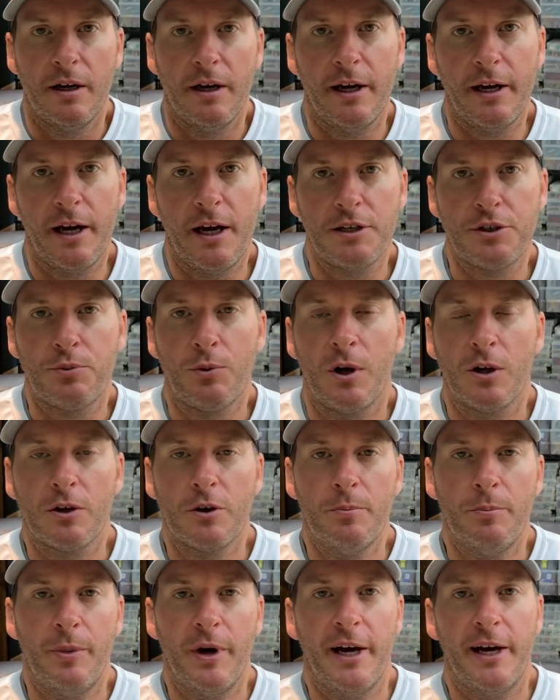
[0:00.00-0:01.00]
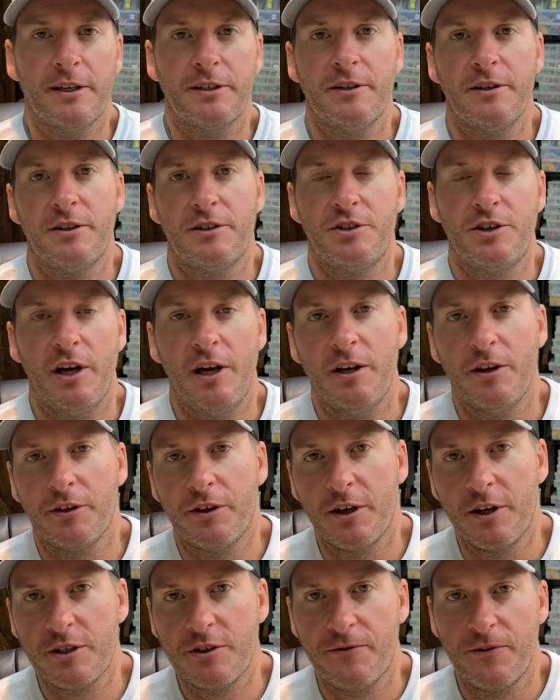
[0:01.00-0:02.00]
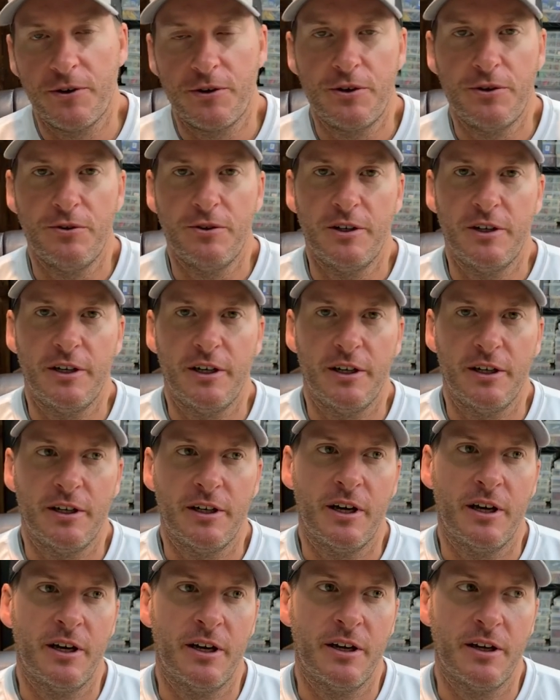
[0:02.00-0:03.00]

guys, welcome back to the channel. Thanks for tuning in.